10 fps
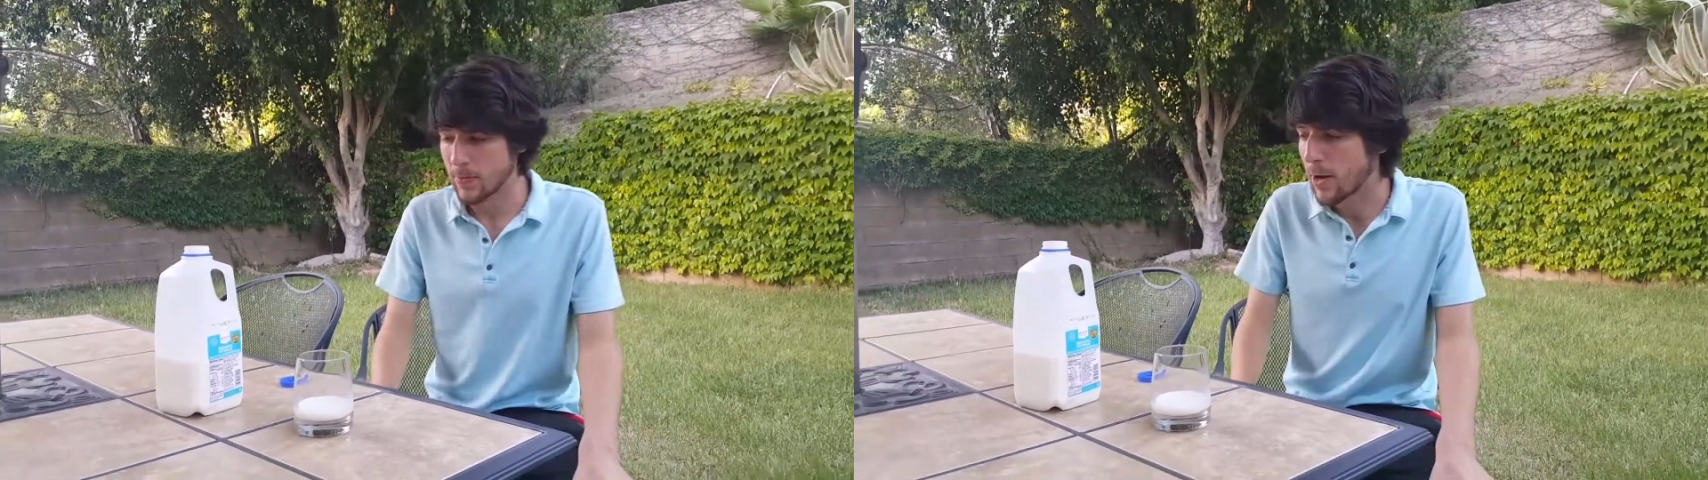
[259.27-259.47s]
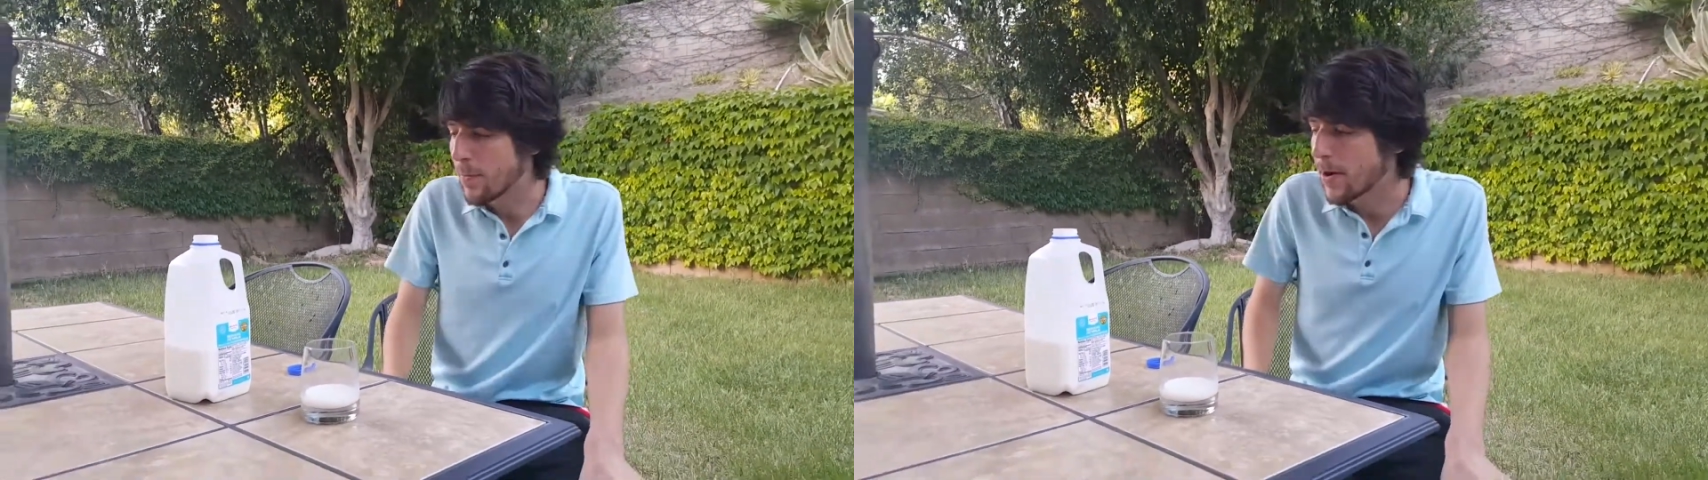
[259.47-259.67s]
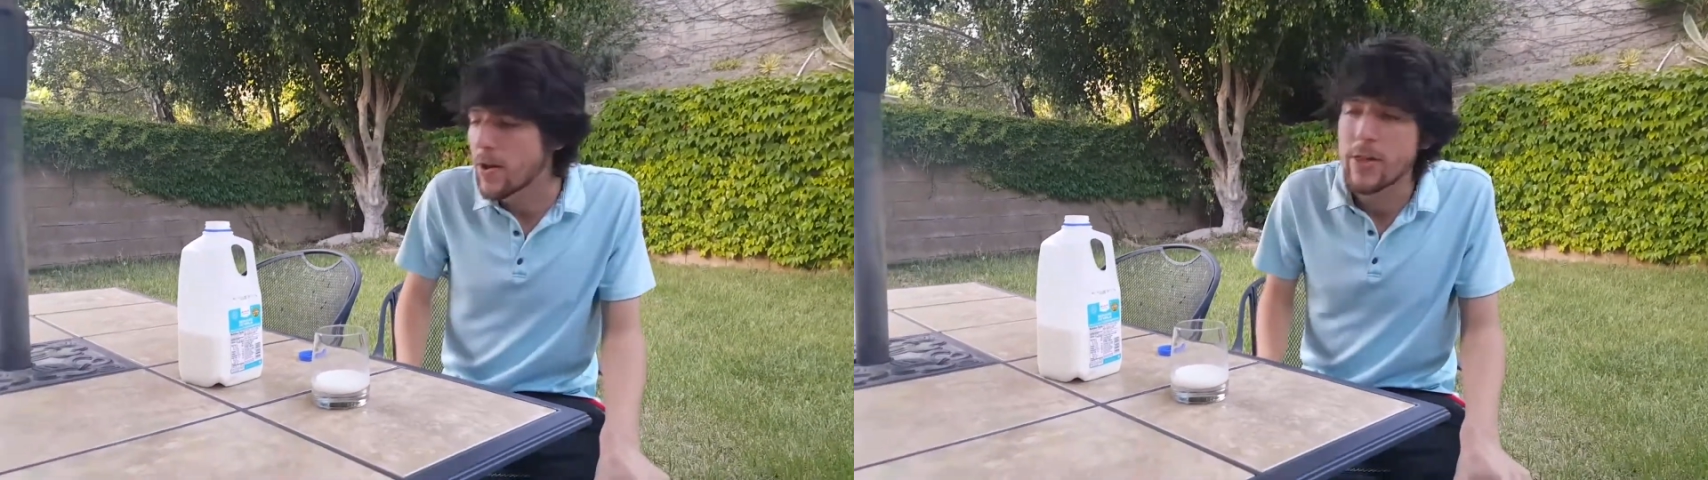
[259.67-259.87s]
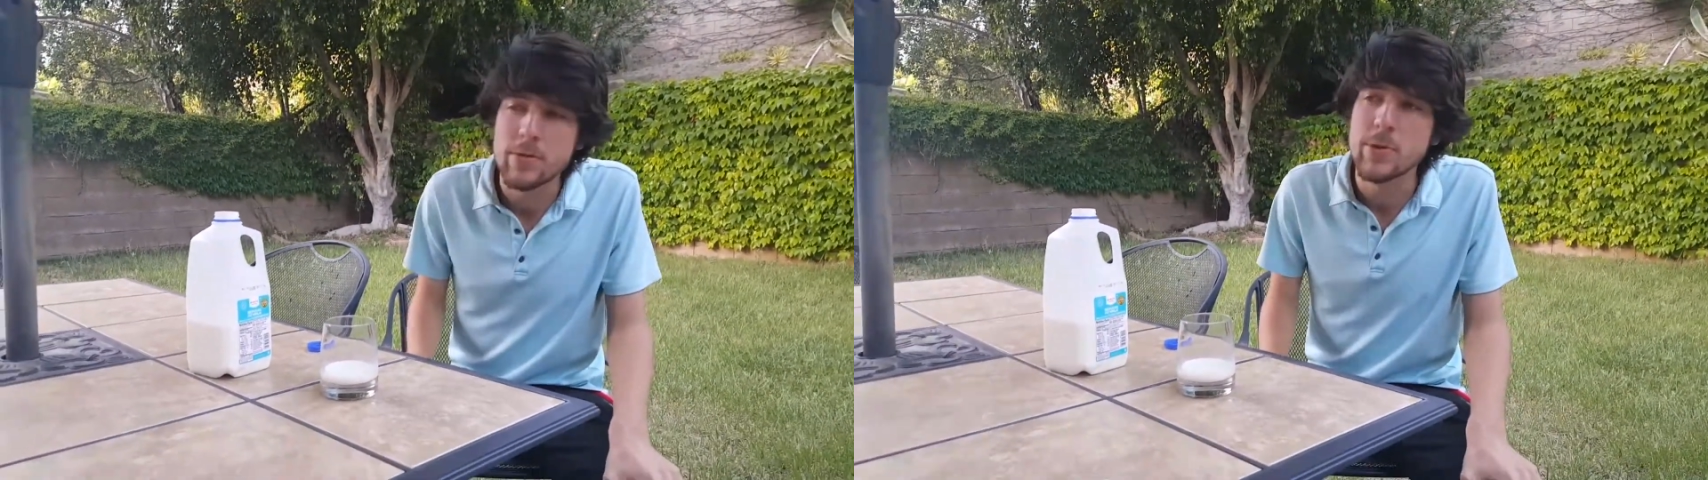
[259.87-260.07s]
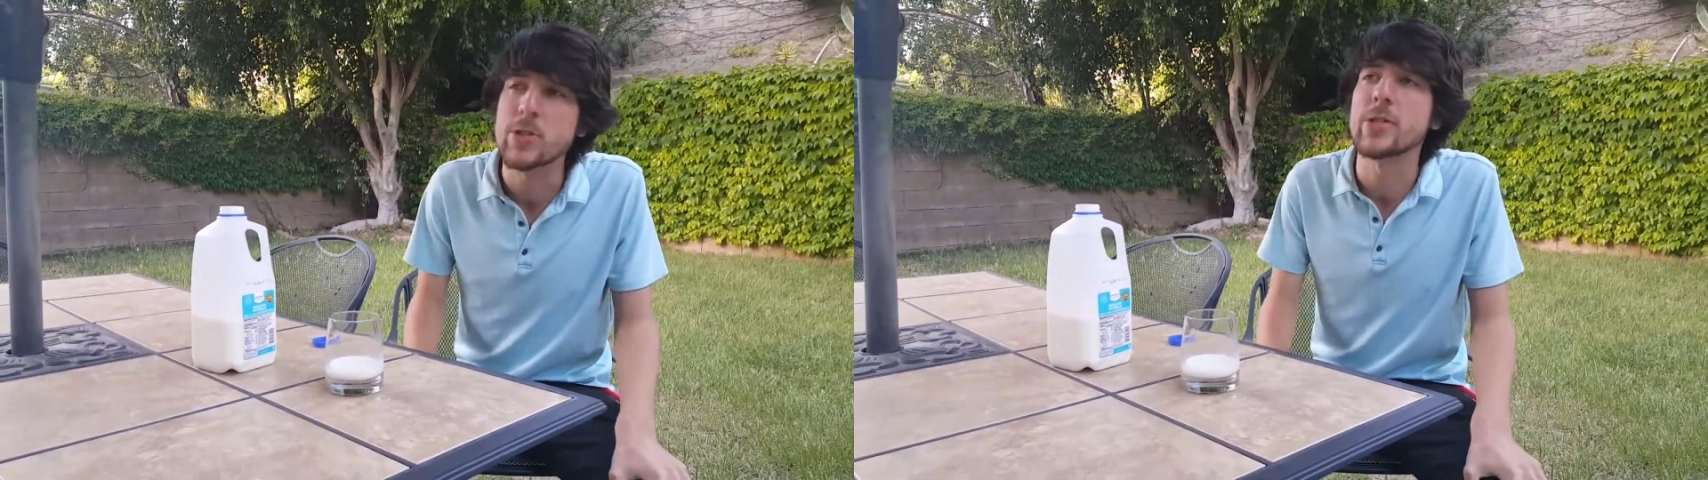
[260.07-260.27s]
Compared to other
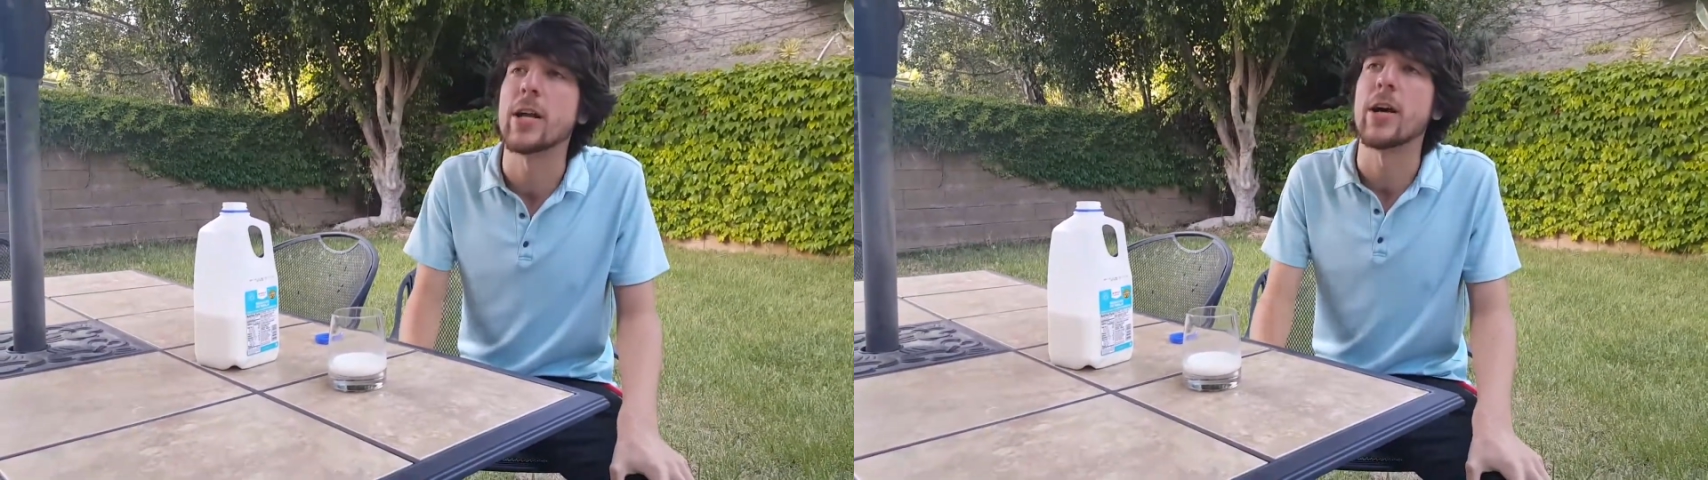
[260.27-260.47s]
milks that